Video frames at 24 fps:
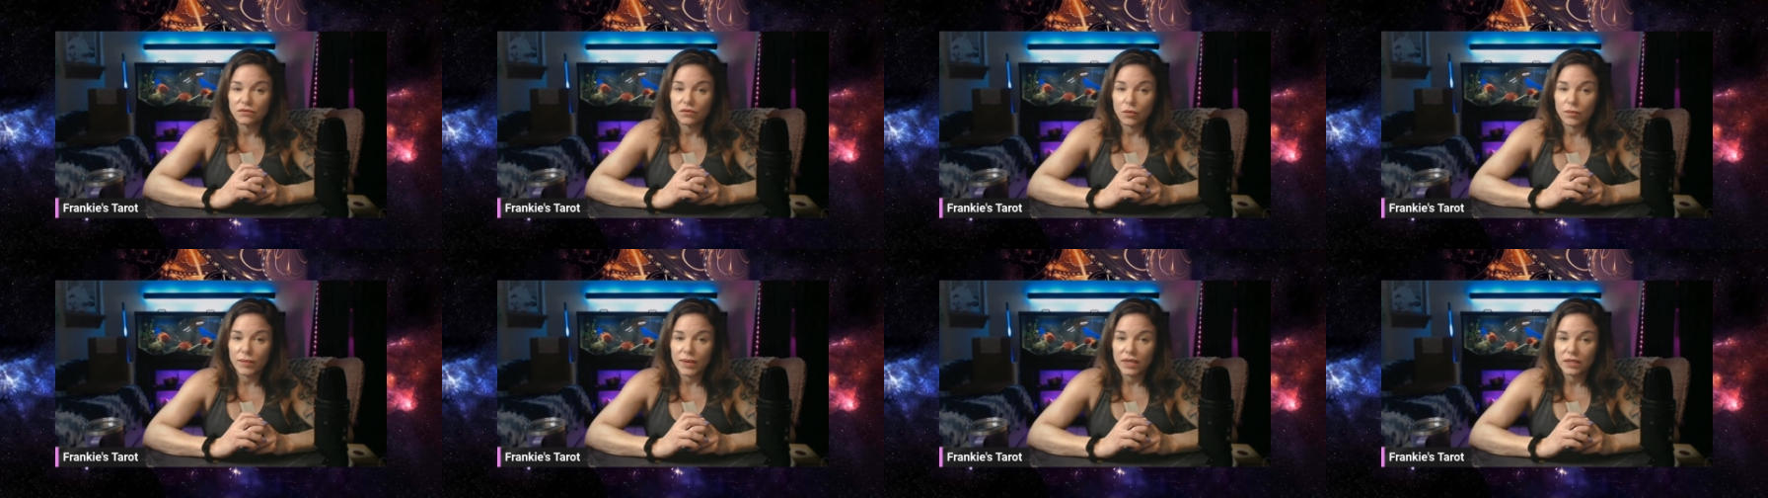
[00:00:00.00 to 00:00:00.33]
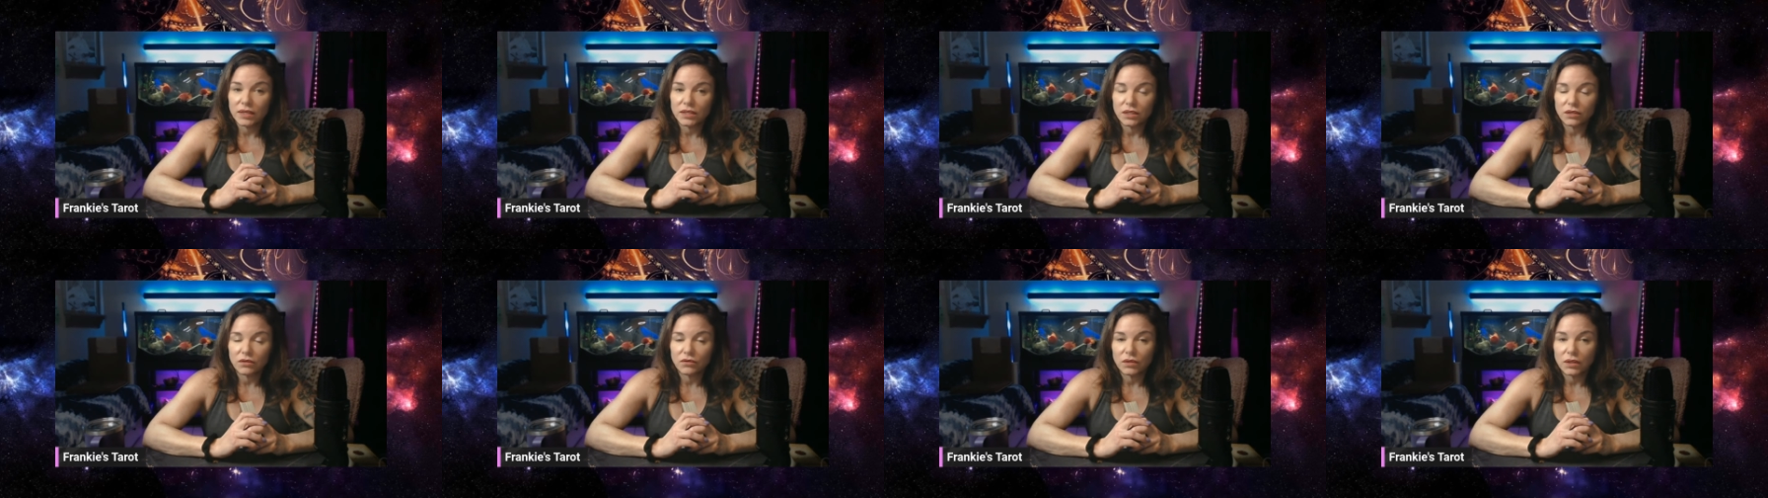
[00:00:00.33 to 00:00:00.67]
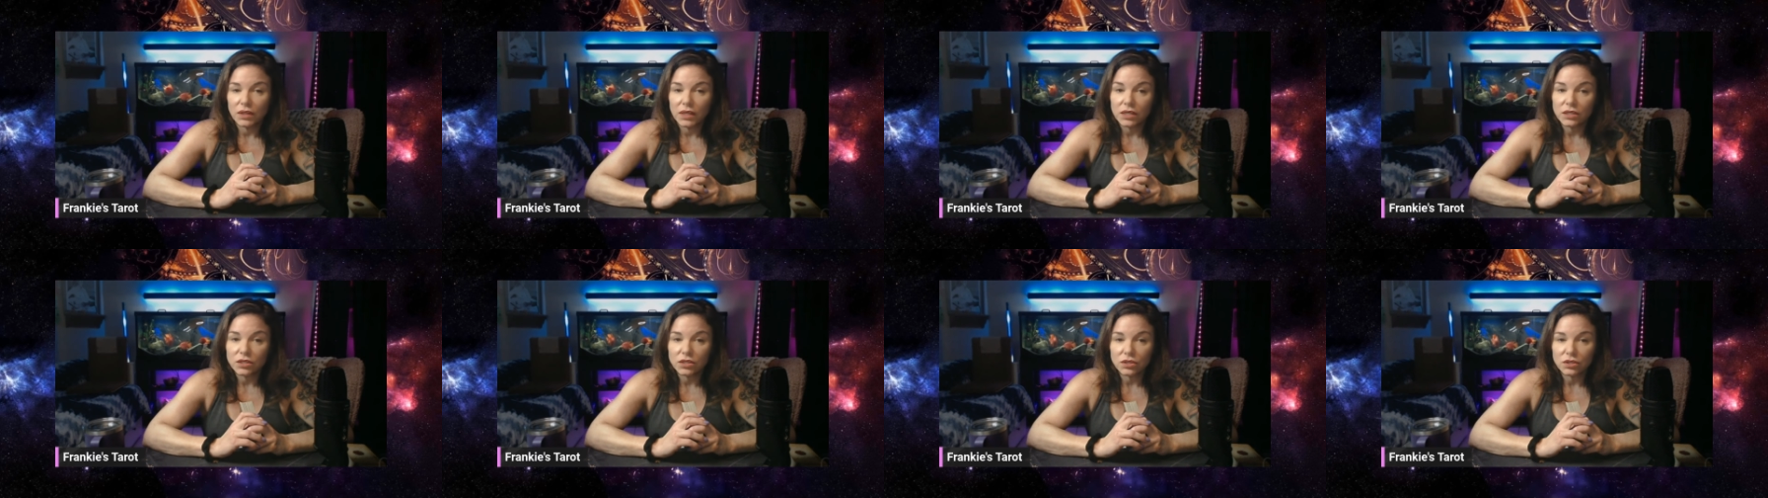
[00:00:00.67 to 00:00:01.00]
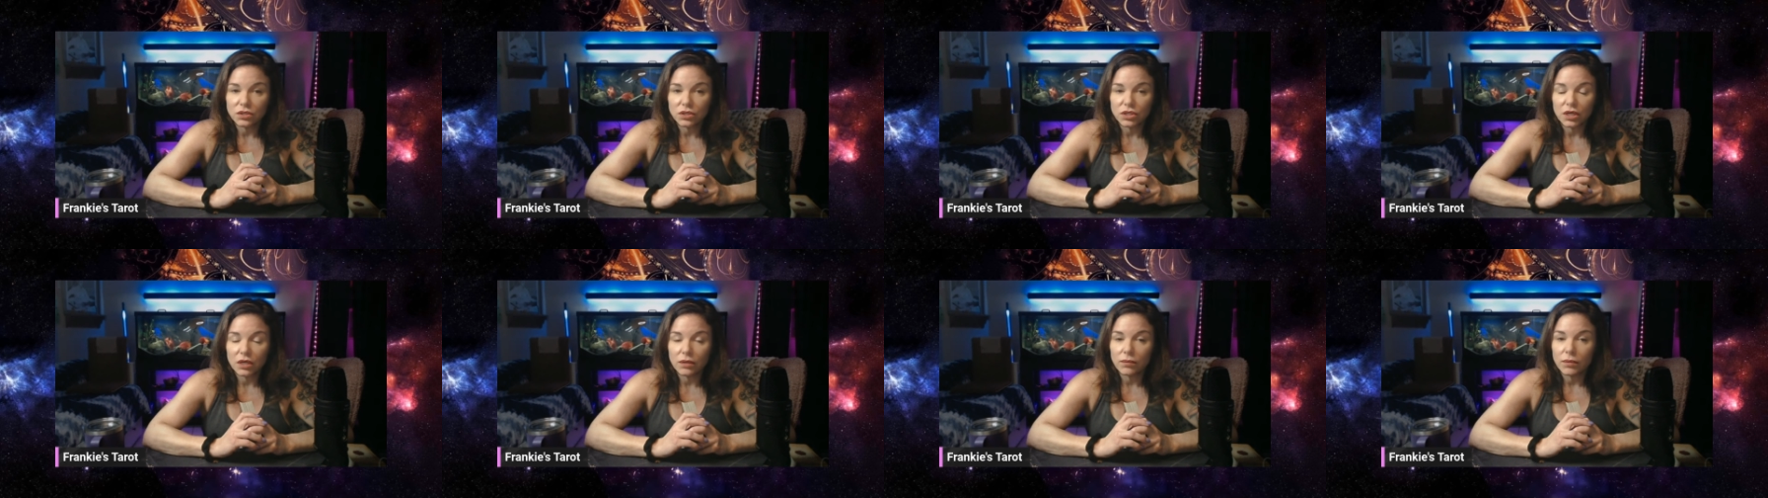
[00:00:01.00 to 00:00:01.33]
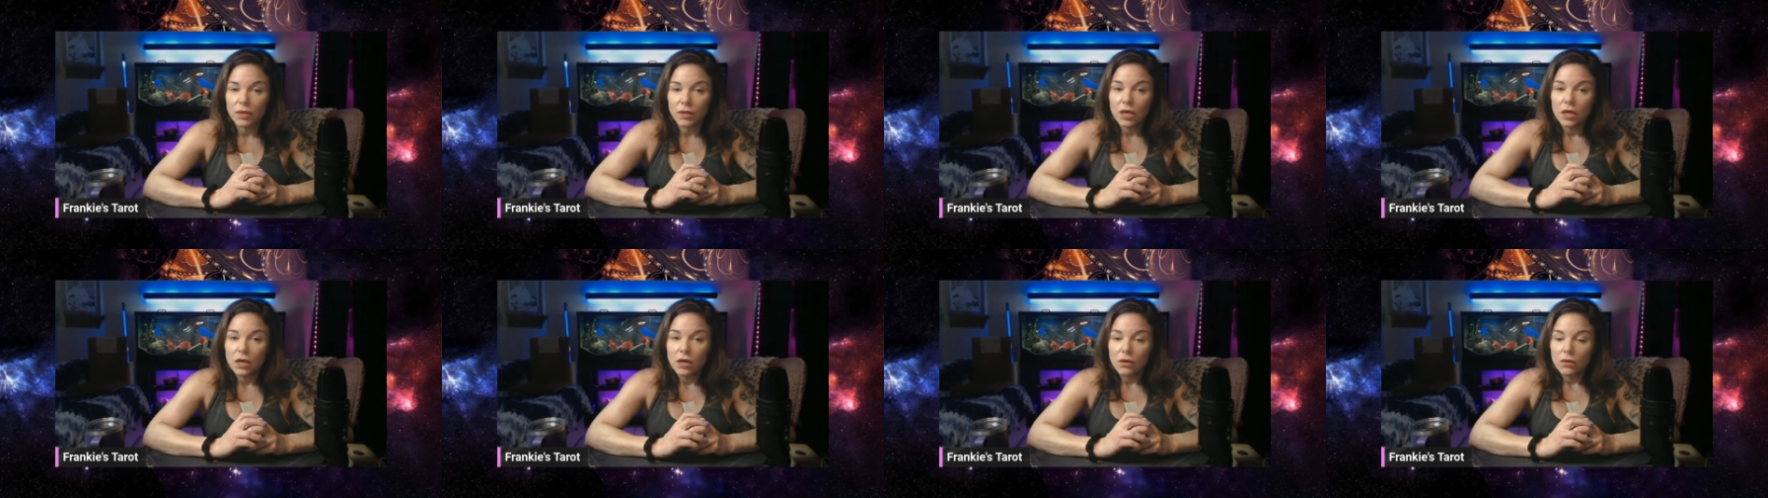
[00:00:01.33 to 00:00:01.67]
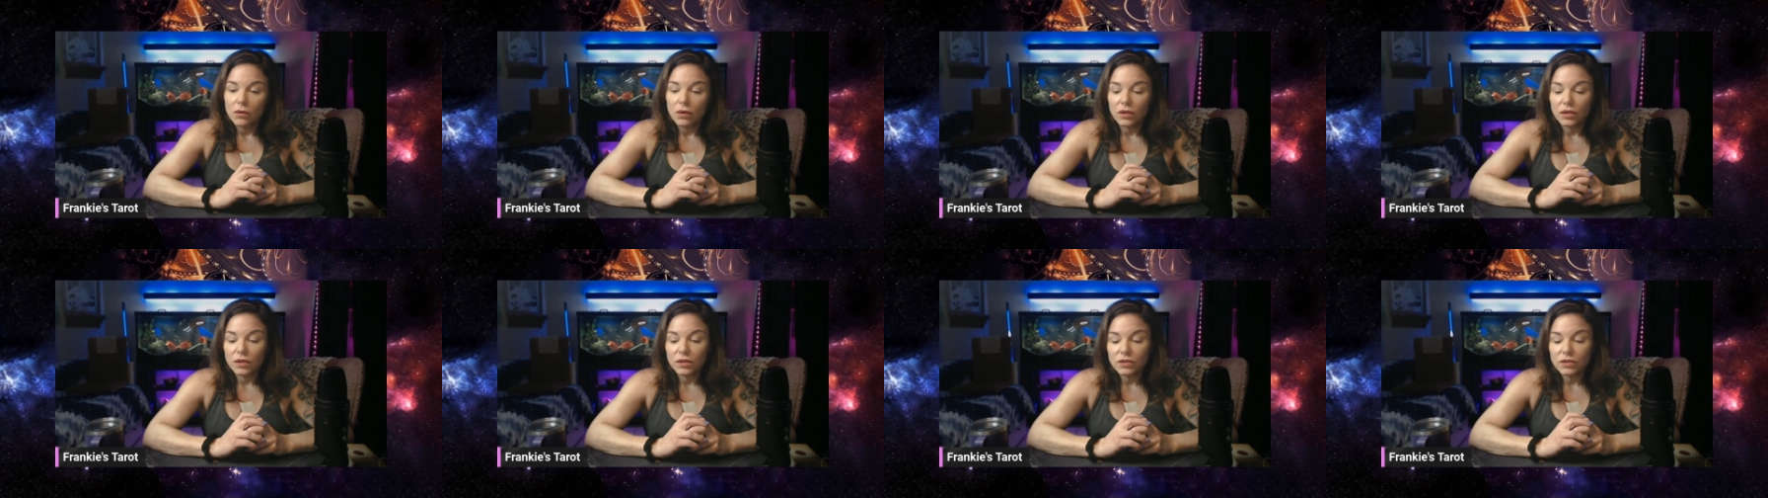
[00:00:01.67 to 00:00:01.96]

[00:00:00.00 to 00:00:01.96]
romantic relationship. Well,